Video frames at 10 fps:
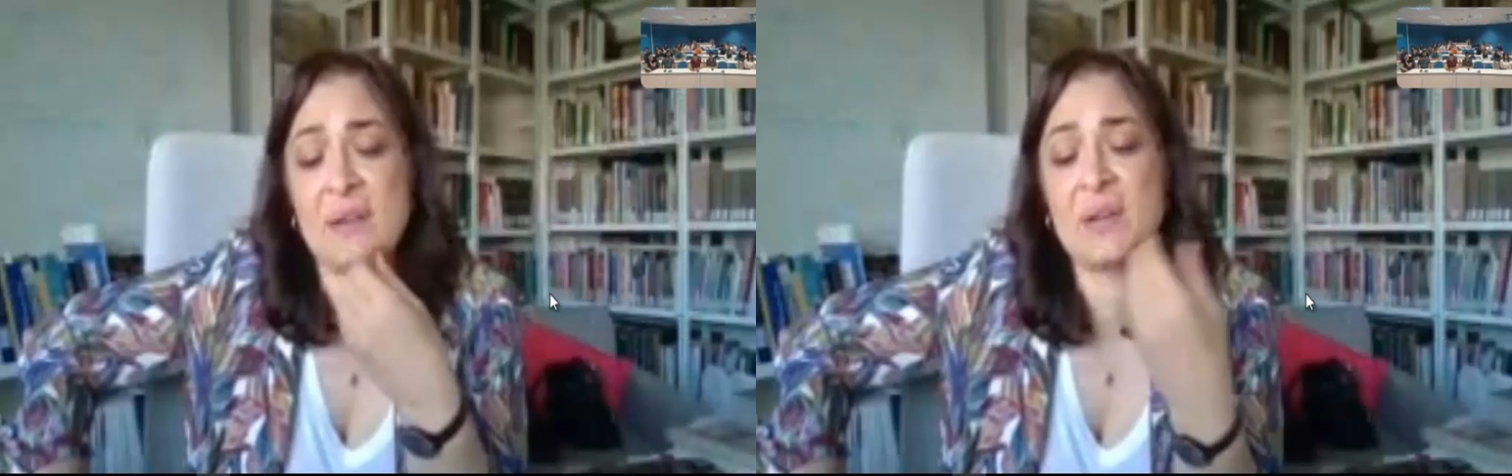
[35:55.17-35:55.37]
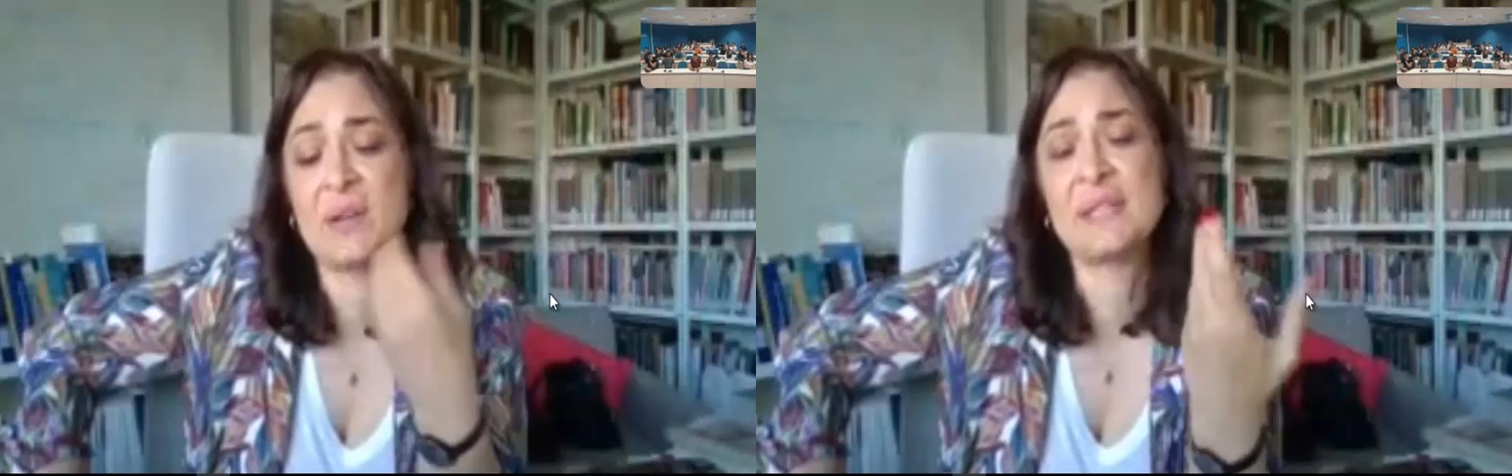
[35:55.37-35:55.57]

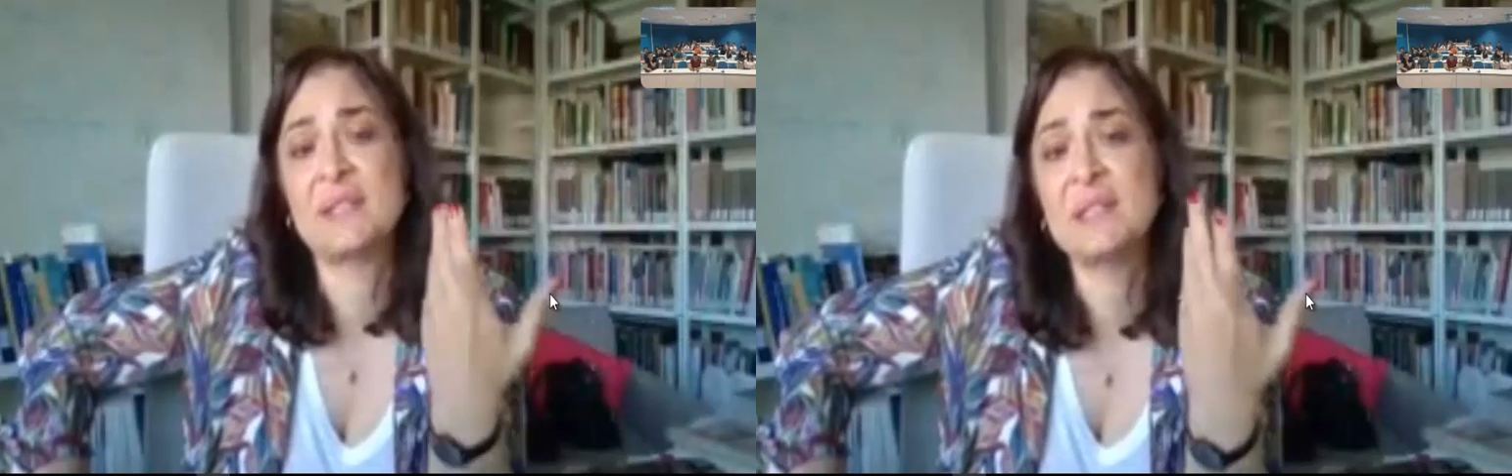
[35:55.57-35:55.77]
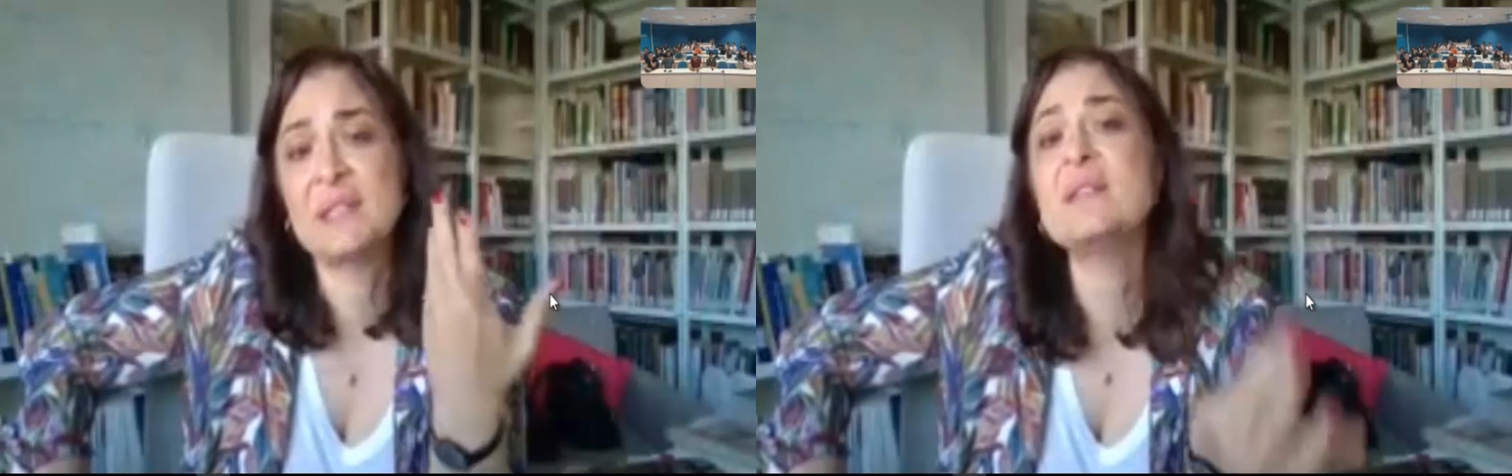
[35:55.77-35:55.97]
is
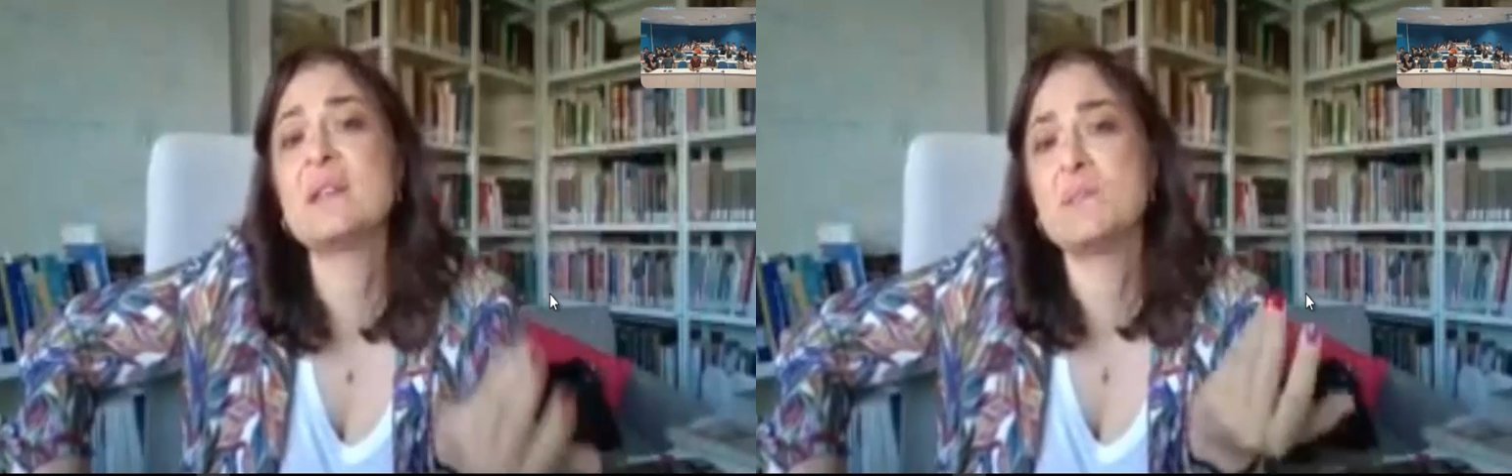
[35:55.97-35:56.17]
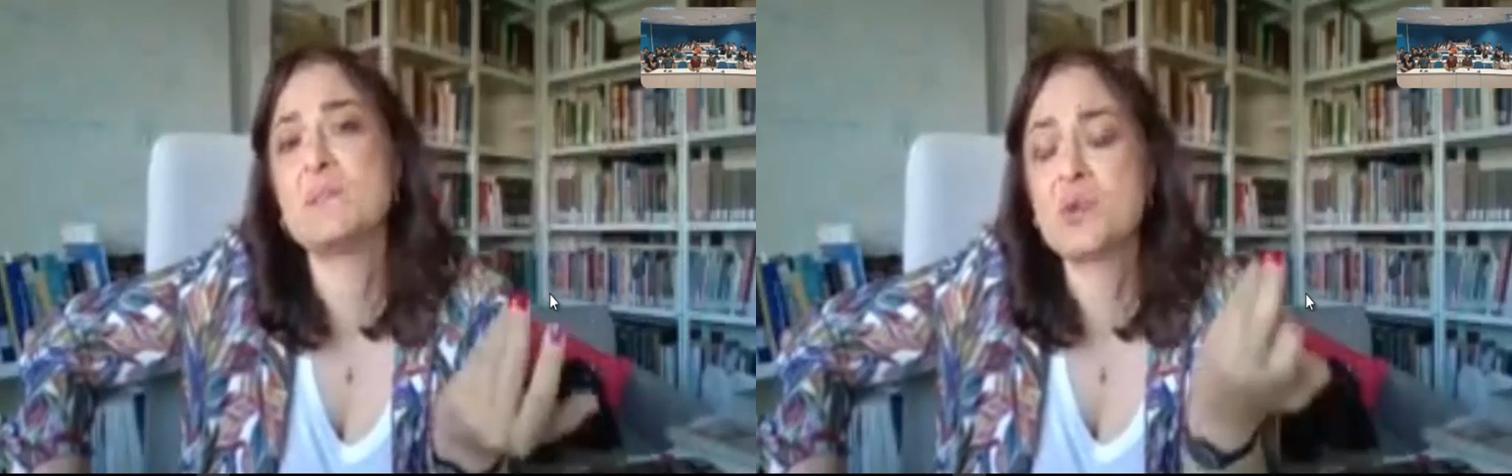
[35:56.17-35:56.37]
indeed
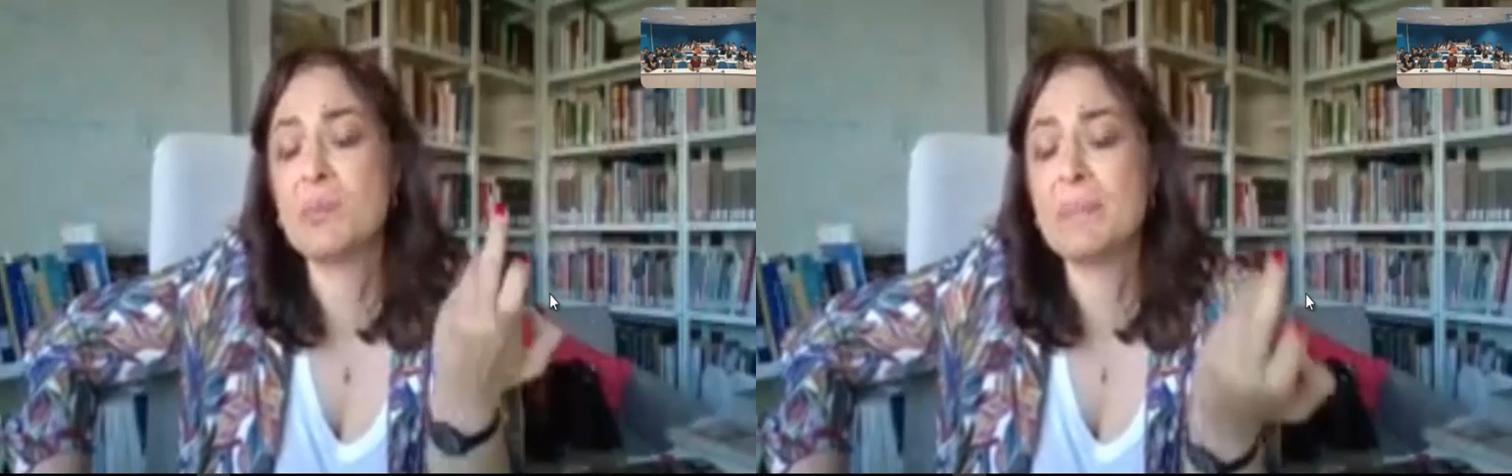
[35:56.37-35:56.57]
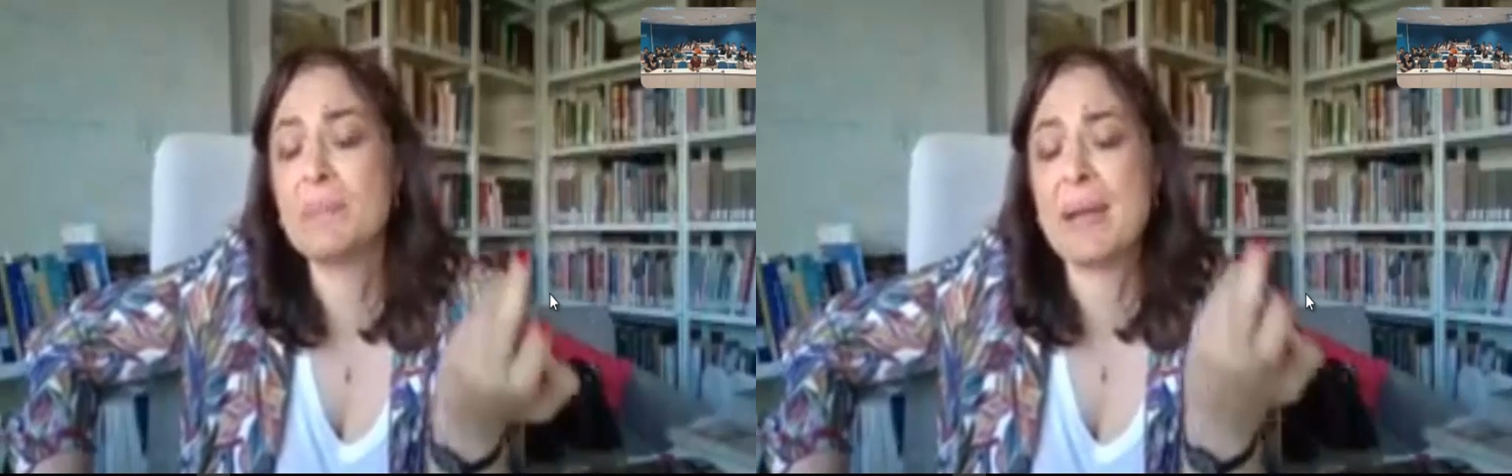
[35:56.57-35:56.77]
a
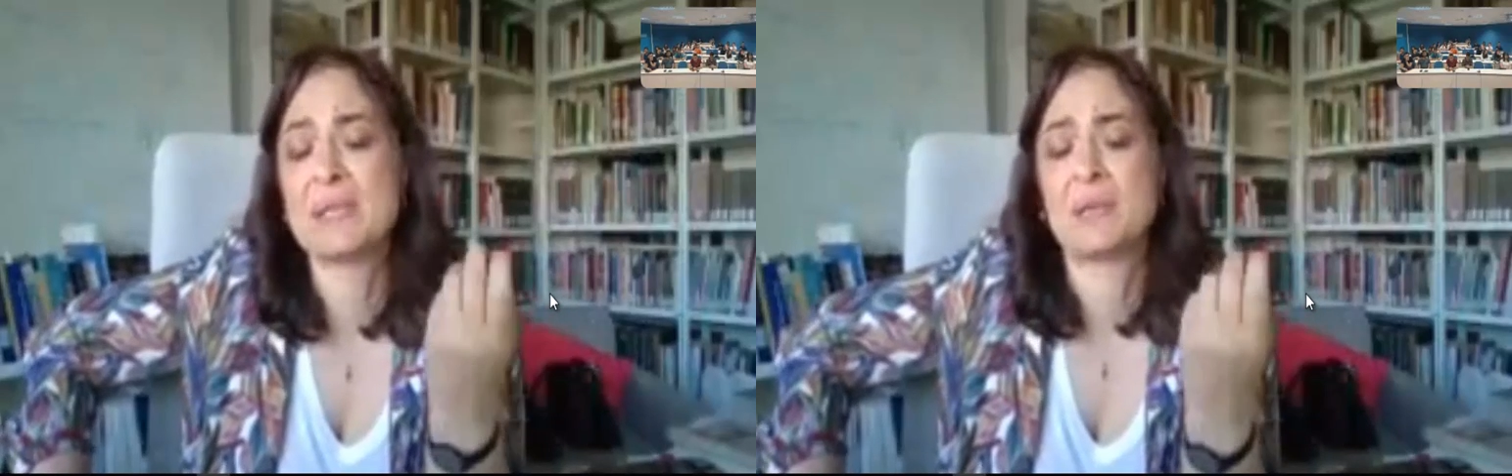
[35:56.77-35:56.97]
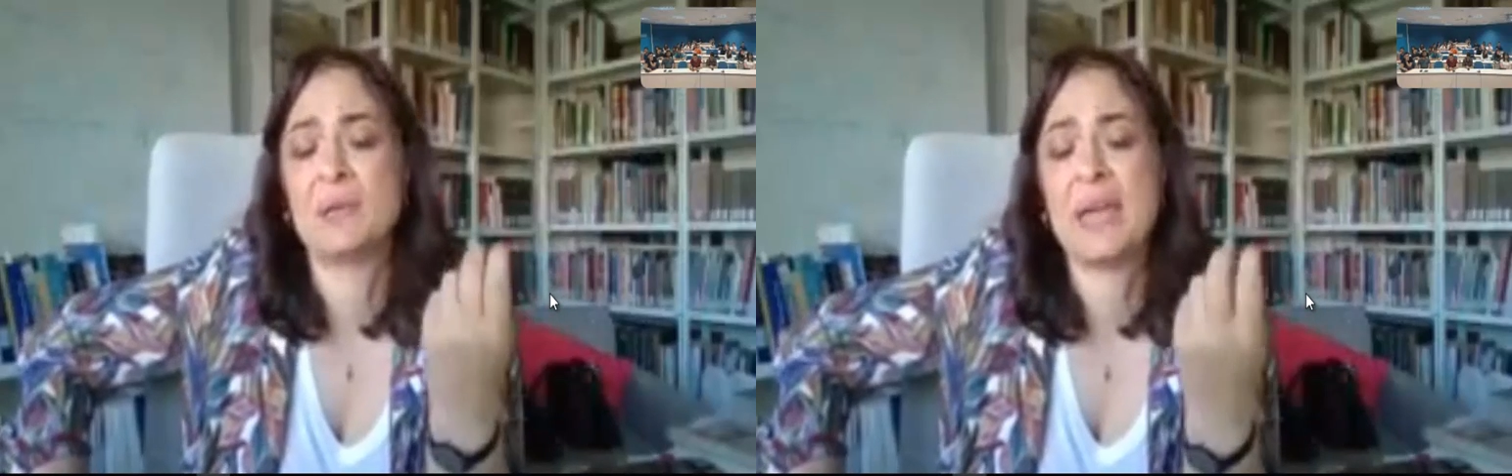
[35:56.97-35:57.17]

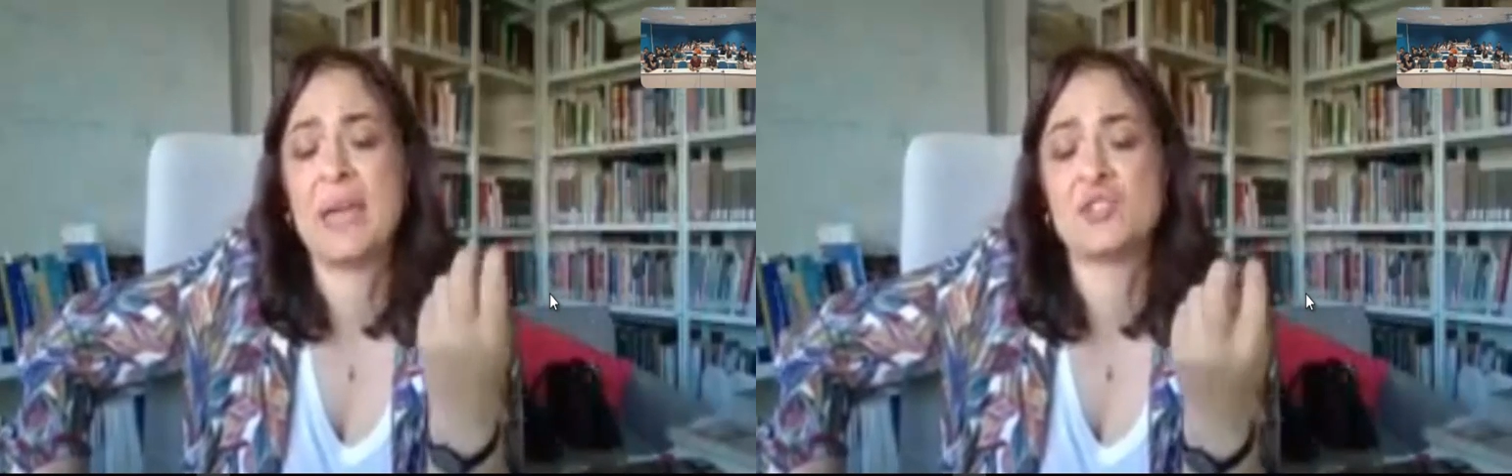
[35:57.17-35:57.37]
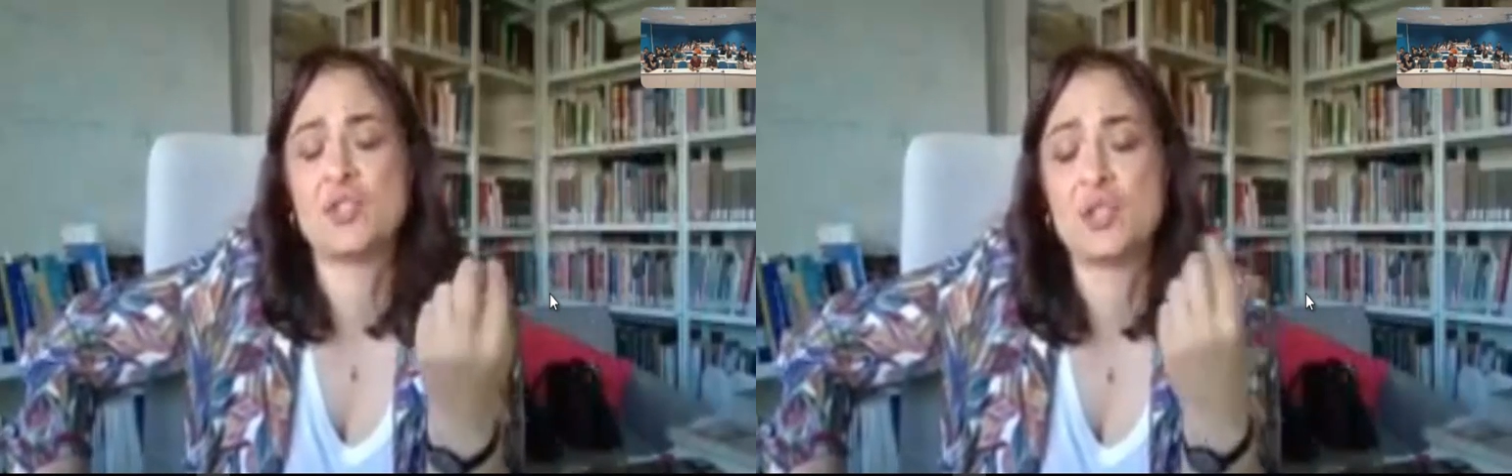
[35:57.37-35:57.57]
problematic
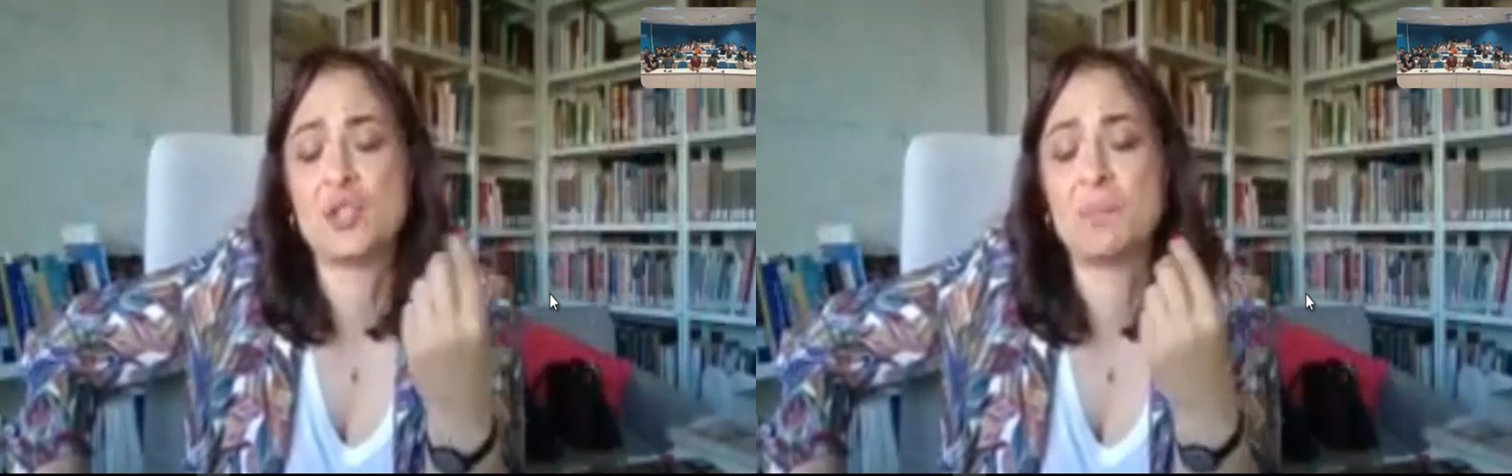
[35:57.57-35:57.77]
relationship